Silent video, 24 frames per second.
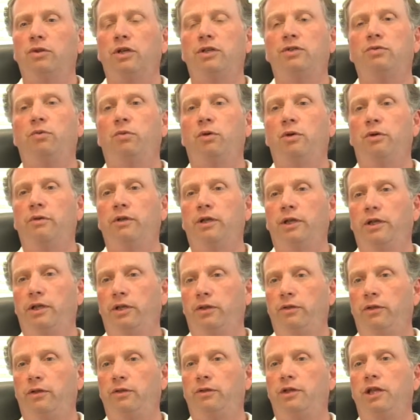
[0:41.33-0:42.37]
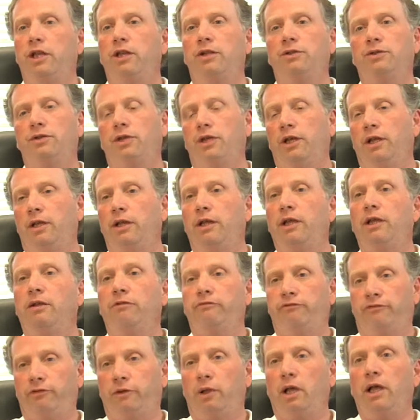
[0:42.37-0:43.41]
That's where the tendons get
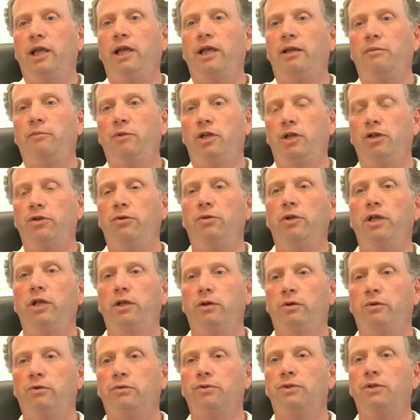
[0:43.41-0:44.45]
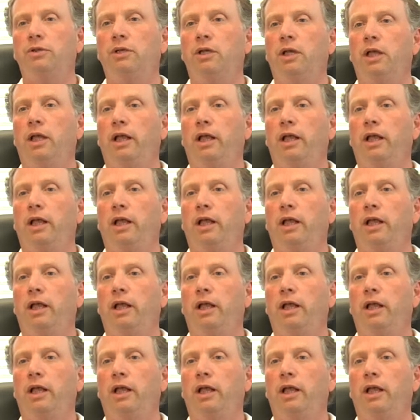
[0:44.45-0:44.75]
inflamed in your heels.